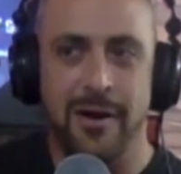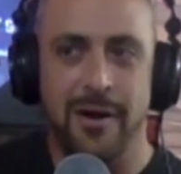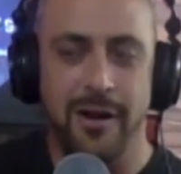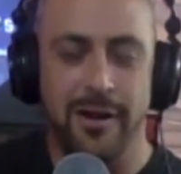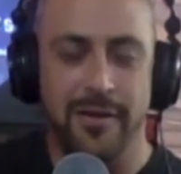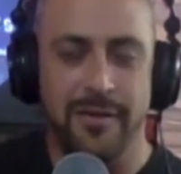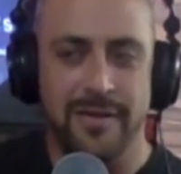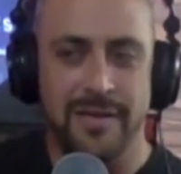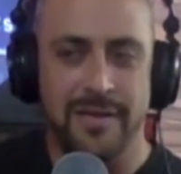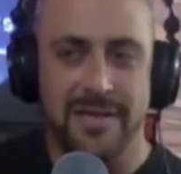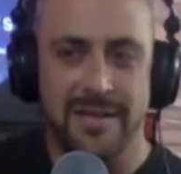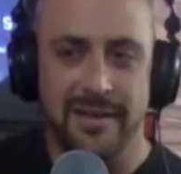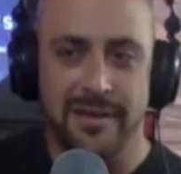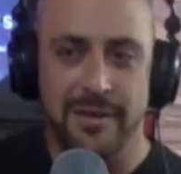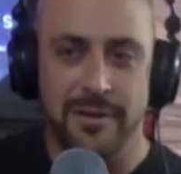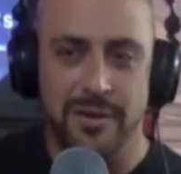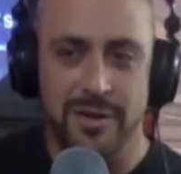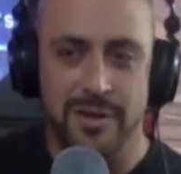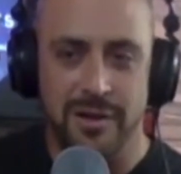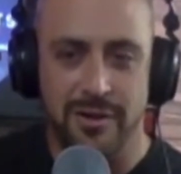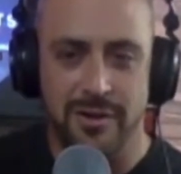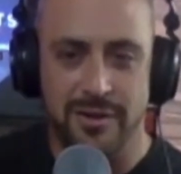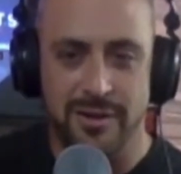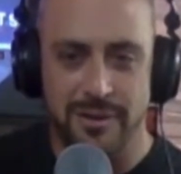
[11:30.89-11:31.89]
Well, now all of a
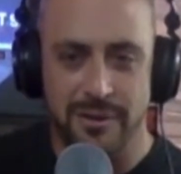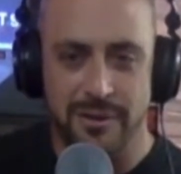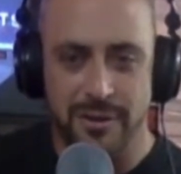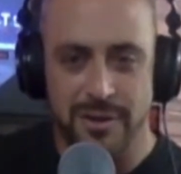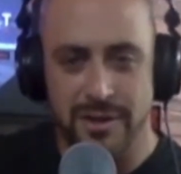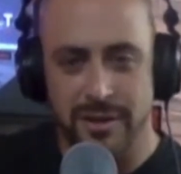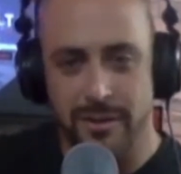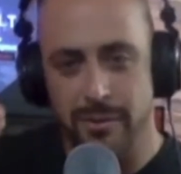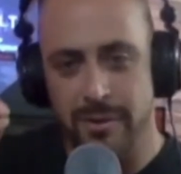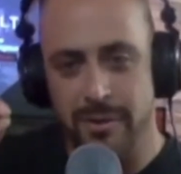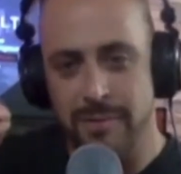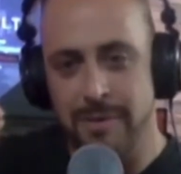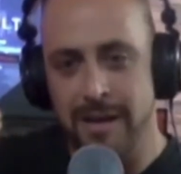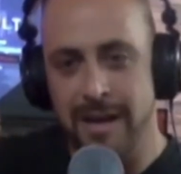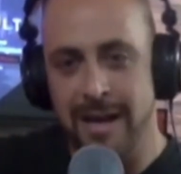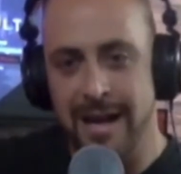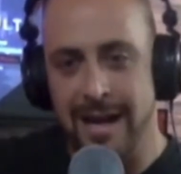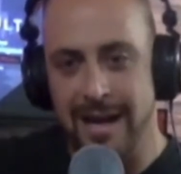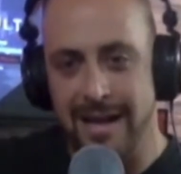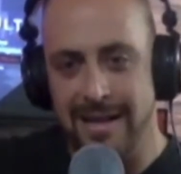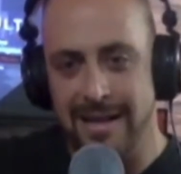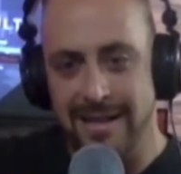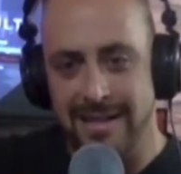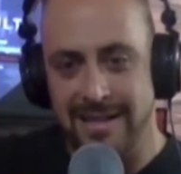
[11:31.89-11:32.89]
sudden you start searching
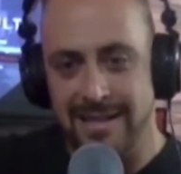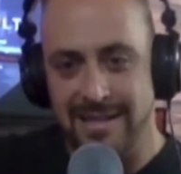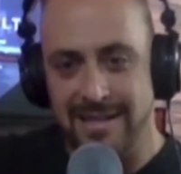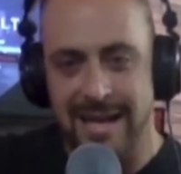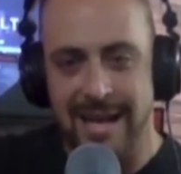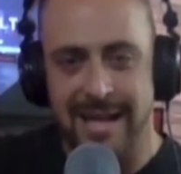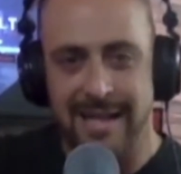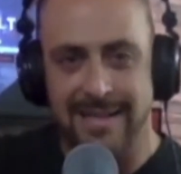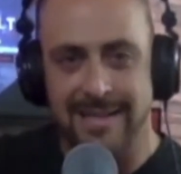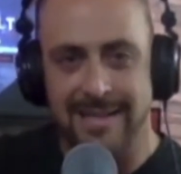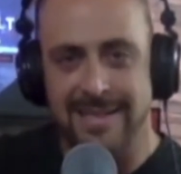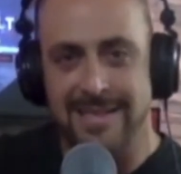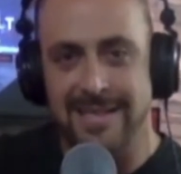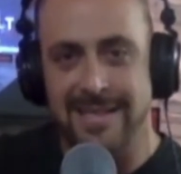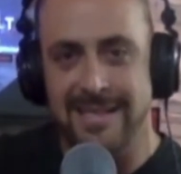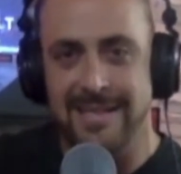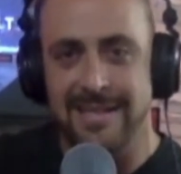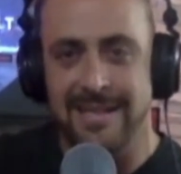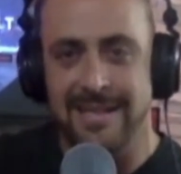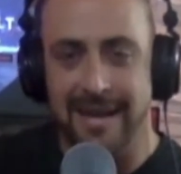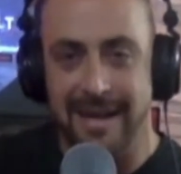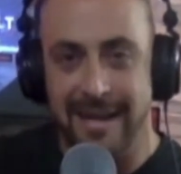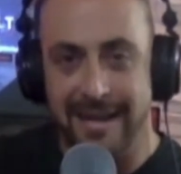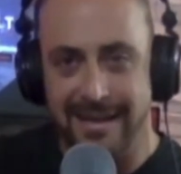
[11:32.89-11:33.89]
We Buy Houses
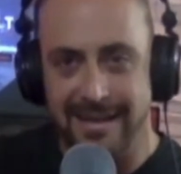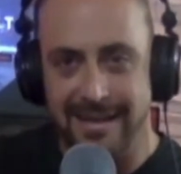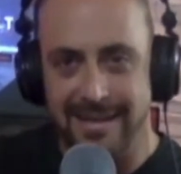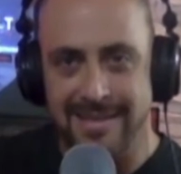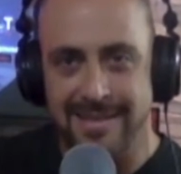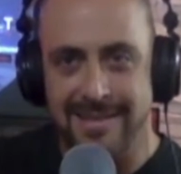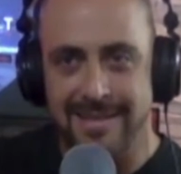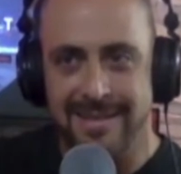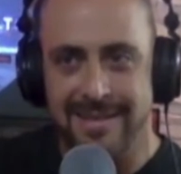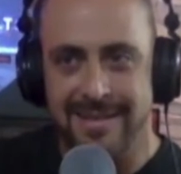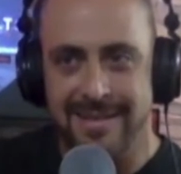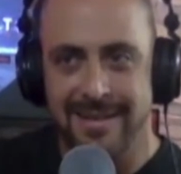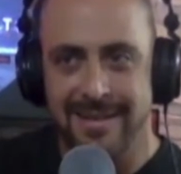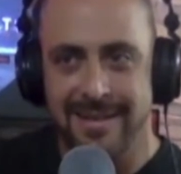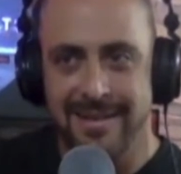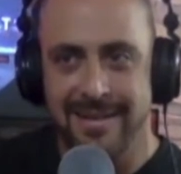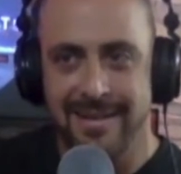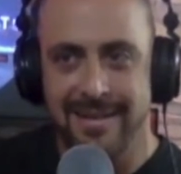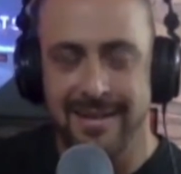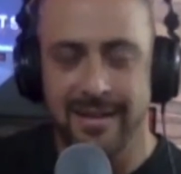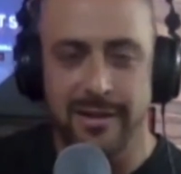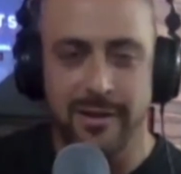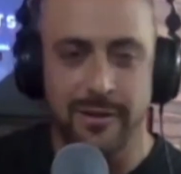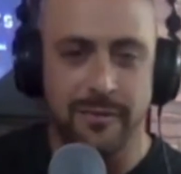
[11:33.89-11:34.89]
Dallas TX,
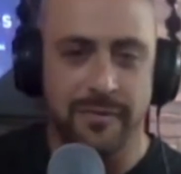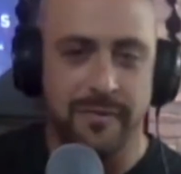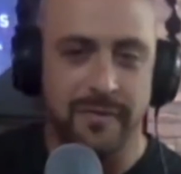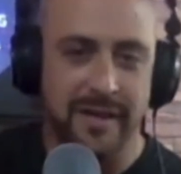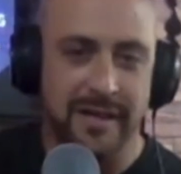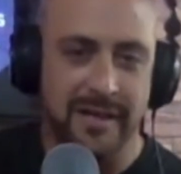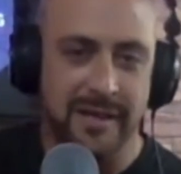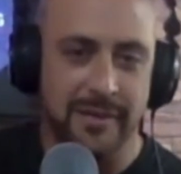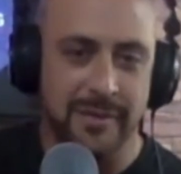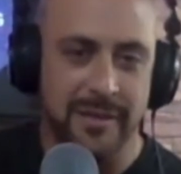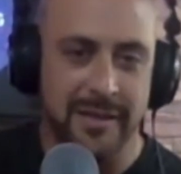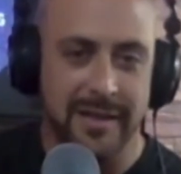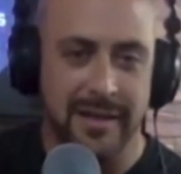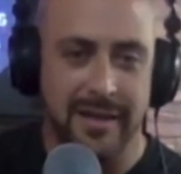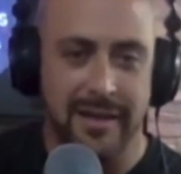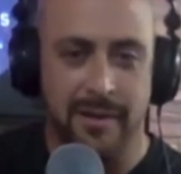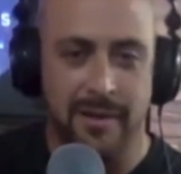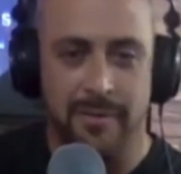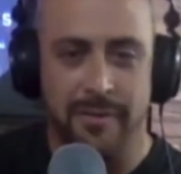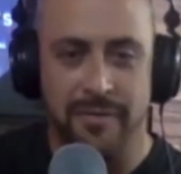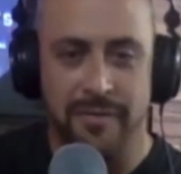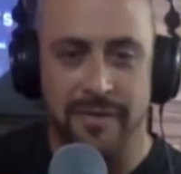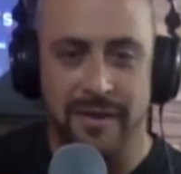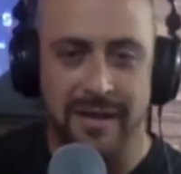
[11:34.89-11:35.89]
and you'll find
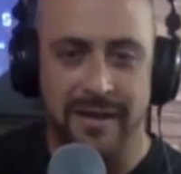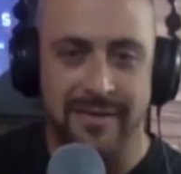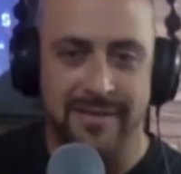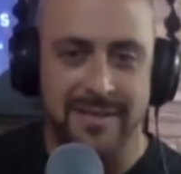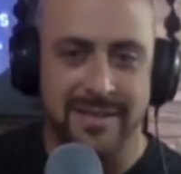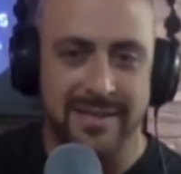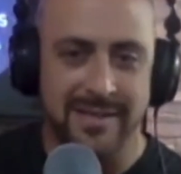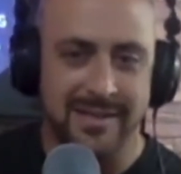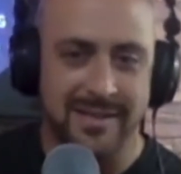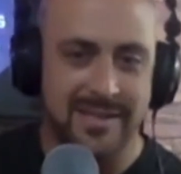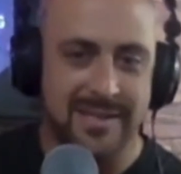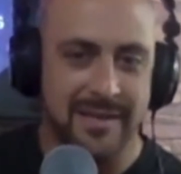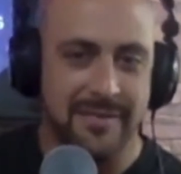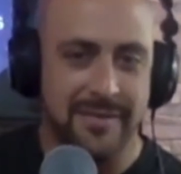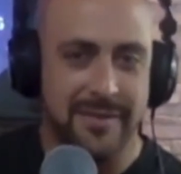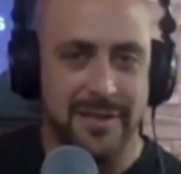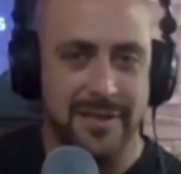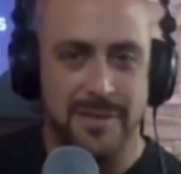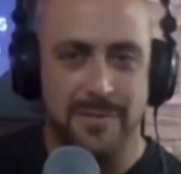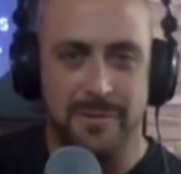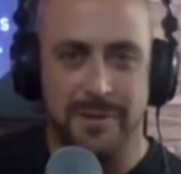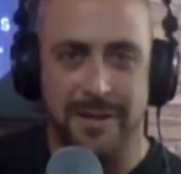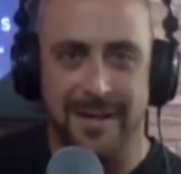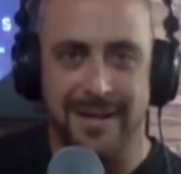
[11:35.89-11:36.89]
them in that number 5,
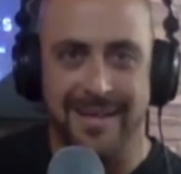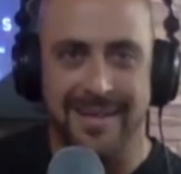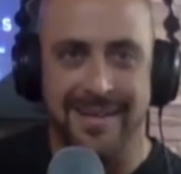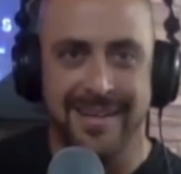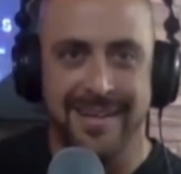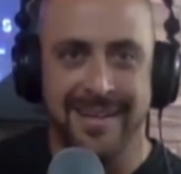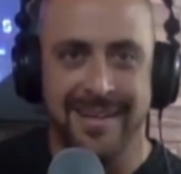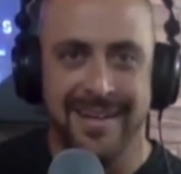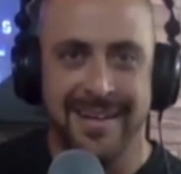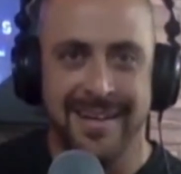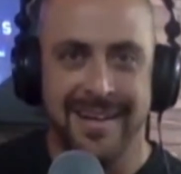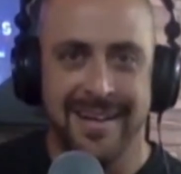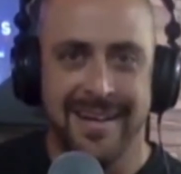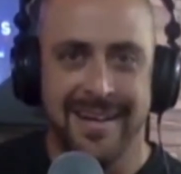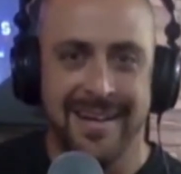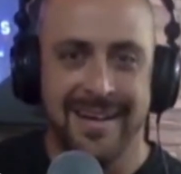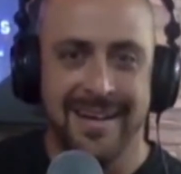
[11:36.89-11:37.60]
6, 7 spot,